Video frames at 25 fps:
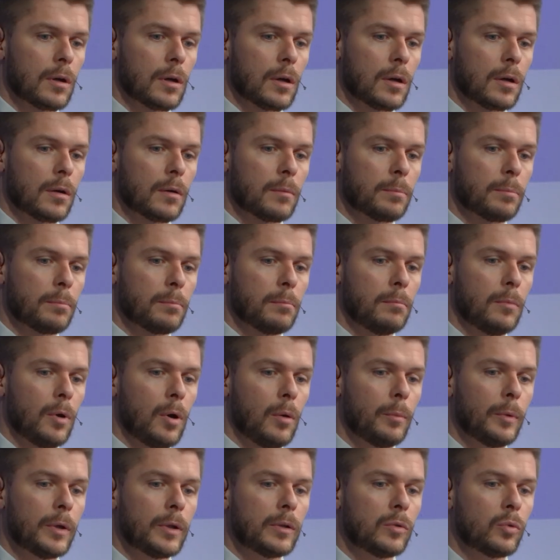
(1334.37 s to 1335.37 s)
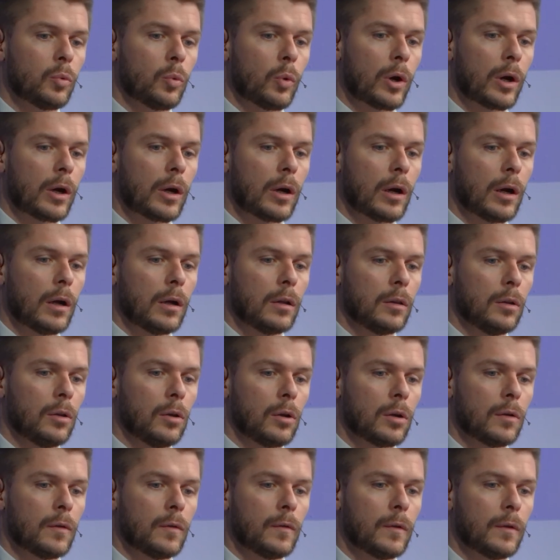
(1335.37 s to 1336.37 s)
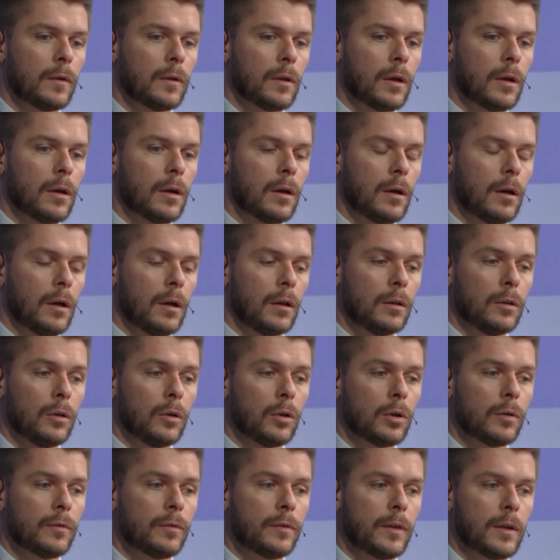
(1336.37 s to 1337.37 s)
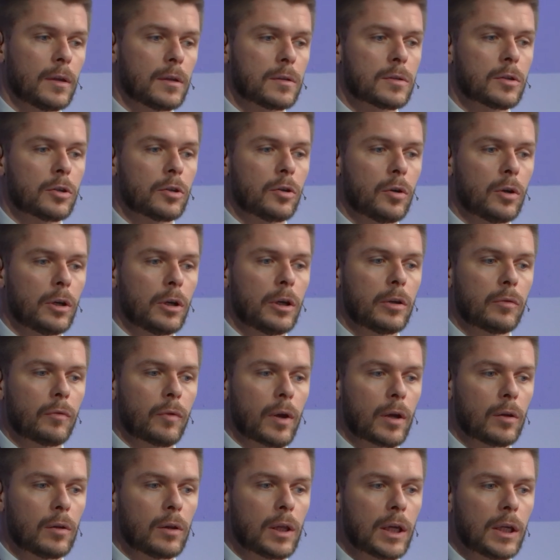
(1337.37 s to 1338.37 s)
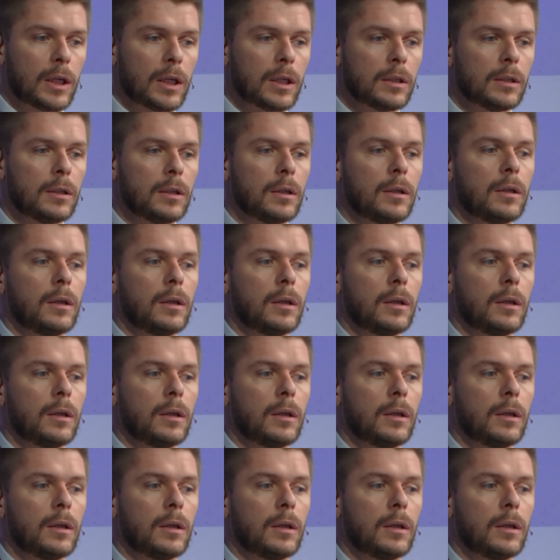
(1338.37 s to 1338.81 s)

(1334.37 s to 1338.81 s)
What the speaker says: a moment where a lot of things are gonna get regulated,